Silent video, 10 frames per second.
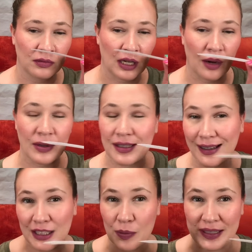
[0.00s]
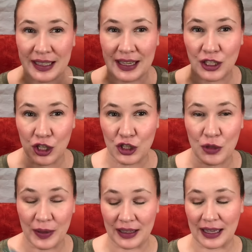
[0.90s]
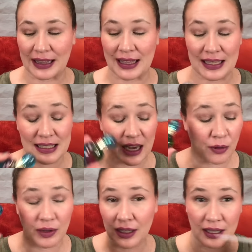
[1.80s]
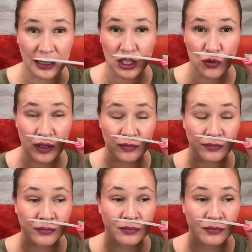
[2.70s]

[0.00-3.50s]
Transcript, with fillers: I was not expecting it to be like this. I really like this one.